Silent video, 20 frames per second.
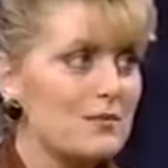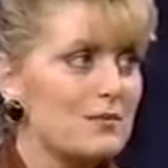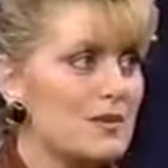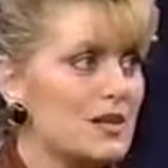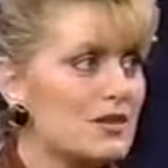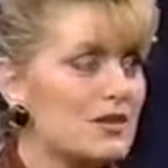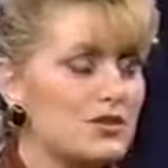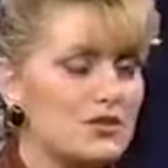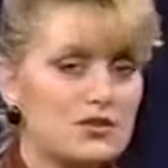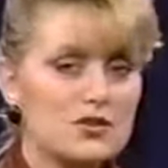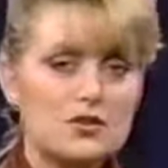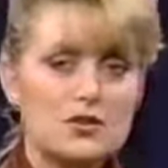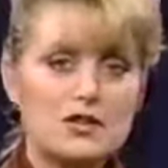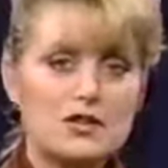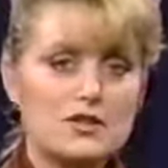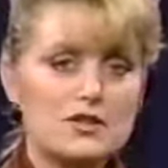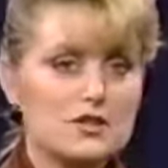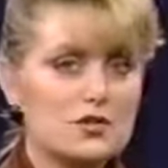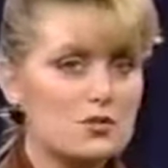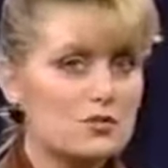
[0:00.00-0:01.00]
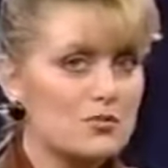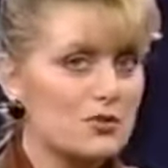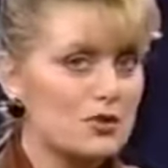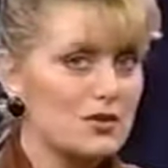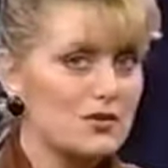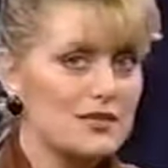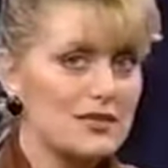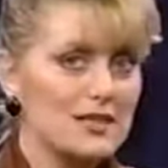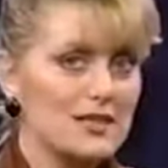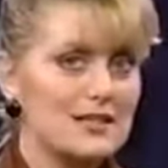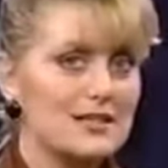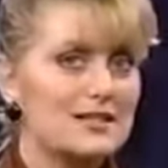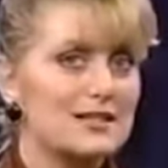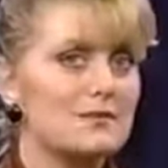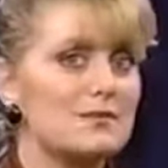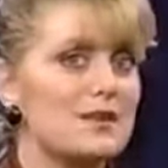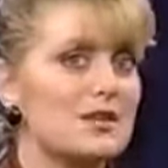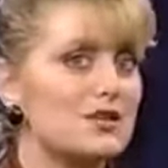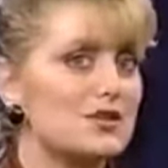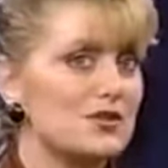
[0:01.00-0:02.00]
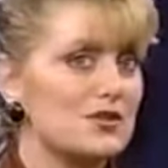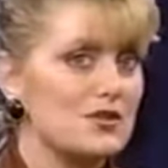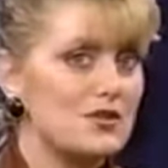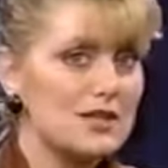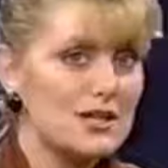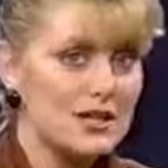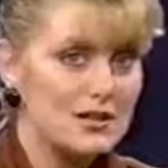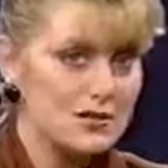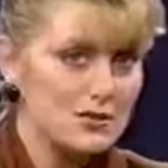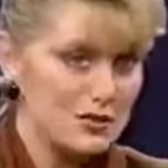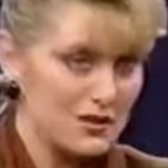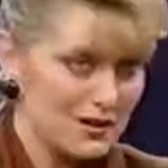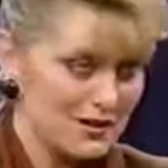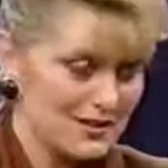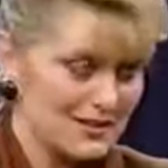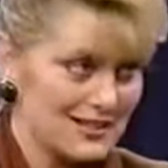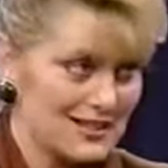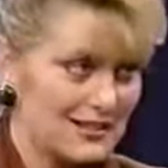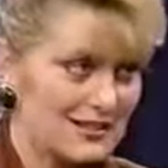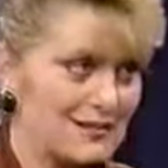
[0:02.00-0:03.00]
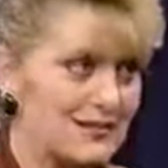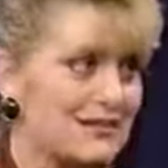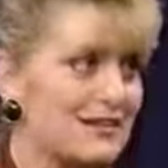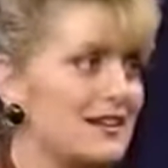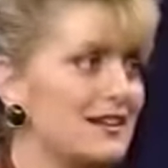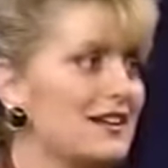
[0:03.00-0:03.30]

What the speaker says: Make sure you consume proteins, make sure you get your oils in,